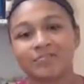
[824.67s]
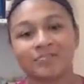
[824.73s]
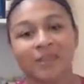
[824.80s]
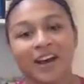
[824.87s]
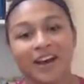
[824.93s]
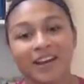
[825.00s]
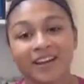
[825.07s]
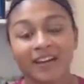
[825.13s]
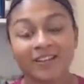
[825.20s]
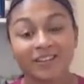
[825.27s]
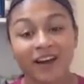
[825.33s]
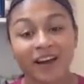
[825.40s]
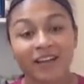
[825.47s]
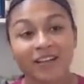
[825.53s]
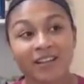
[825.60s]
But go
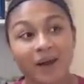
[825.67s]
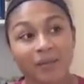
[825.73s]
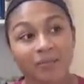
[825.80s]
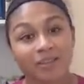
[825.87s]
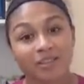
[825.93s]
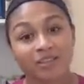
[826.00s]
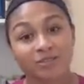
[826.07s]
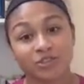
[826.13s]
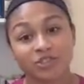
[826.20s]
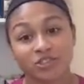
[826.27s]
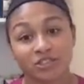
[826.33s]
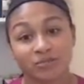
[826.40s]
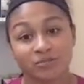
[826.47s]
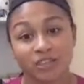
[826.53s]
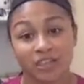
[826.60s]
cuddle up, drink
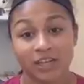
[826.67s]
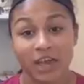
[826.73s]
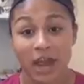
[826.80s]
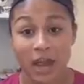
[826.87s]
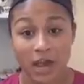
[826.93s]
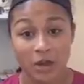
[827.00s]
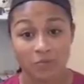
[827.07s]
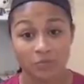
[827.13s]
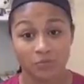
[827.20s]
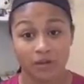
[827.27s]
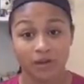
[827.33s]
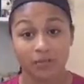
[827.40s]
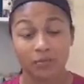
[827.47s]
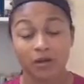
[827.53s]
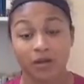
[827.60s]
some tea, and
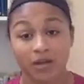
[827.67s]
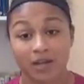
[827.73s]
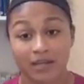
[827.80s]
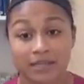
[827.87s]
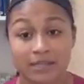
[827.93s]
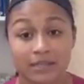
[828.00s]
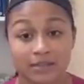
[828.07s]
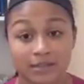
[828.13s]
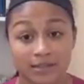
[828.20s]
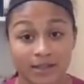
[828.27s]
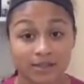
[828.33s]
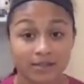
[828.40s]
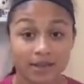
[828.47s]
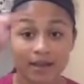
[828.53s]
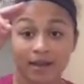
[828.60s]
read a book. Until
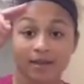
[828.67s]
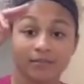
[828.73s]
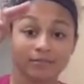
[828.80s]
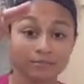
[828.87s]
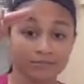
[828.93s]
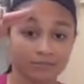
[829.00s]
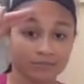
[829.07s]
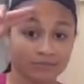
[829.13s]
next time.